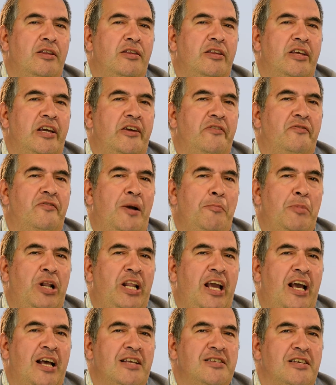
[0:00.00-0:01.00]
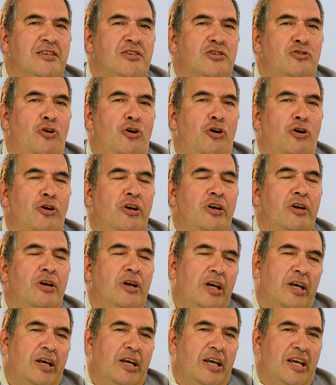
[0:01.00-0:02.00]
the family has a strong
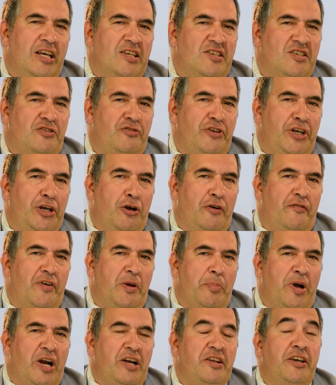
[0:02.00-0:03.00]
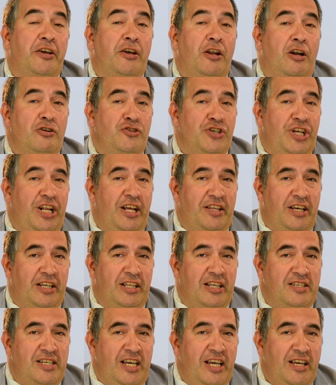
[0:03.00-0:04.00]
history of a particular genetic
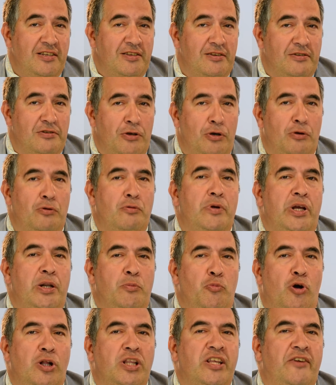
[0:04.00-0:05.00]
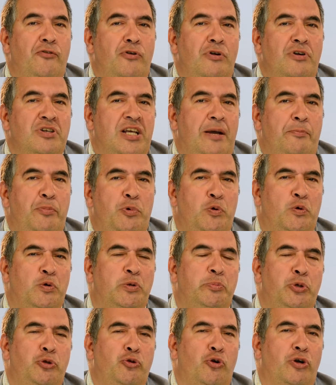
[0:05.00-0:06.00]
disease. So in Malta, for example, we
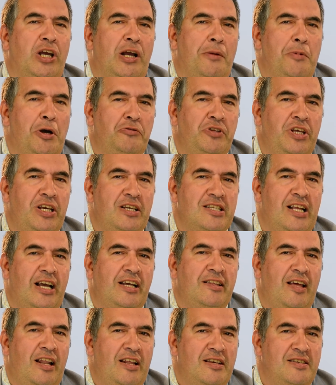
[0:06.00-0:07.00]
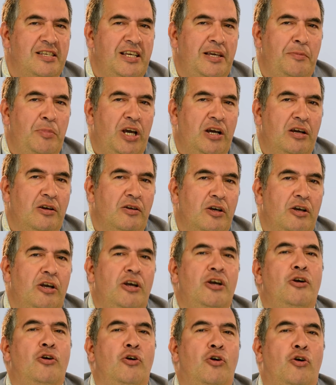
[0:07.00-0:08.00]
would be talking about things like thalassemia
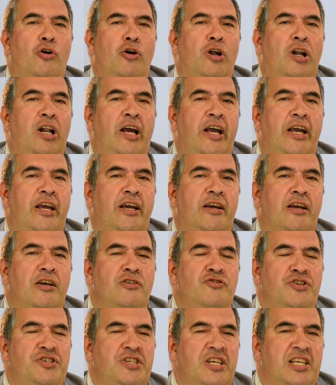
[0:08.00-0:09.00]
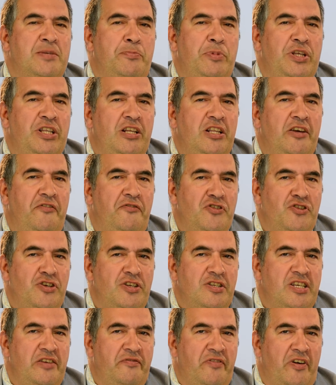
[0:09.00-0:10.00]
or like G6PD
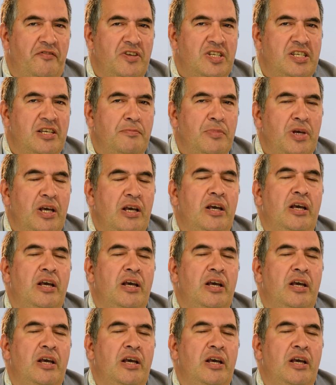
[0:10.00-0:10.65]
deficiency, favism.